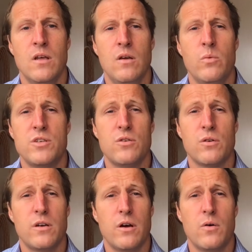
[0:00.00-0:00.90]
We do
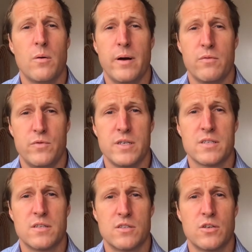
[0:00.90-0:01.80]
not know about
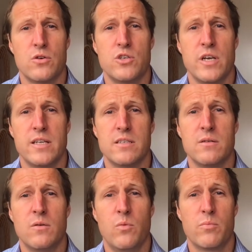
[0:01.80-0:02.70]
risks
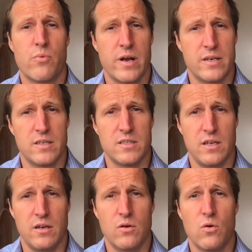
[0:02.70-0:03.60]
associated with
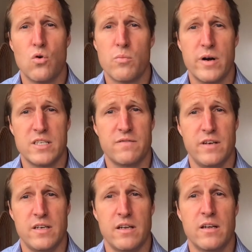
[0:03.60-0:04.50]
pregnancy or
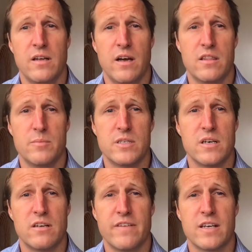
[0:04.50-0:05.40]
breastfeeding and the
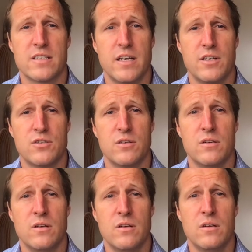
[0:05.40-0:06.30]
Moderna vaccination.
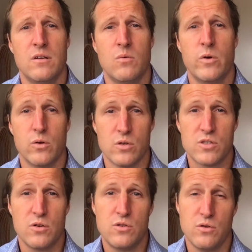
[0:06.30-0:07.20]
We
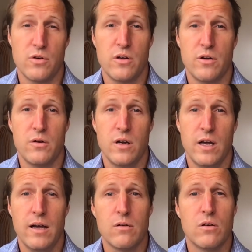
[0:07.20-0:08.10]
also do not know
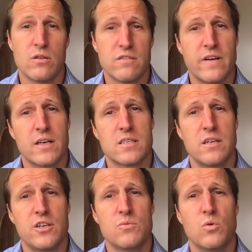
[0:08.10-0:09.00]
how long the
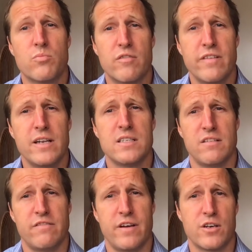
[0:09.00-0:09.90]
vaccination will prevent
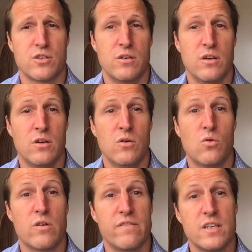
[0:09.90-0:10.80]
infection,
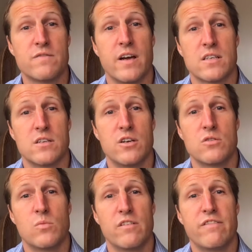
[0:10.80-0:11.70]
or if this
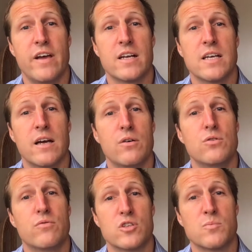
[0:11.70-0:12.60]
vaccination will affect how you
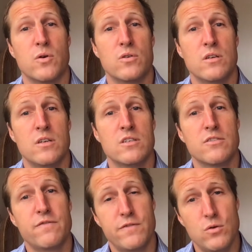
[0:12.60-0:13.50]
respond to
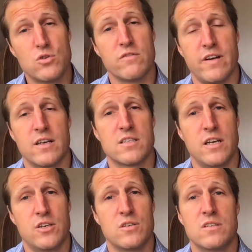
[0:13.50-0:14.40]
future
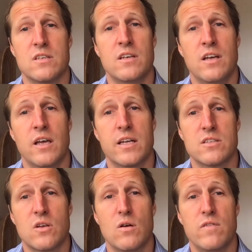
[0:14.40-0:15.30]
vaccinations
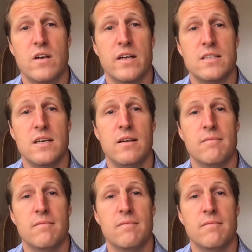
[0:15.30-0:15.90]
against COVID-19.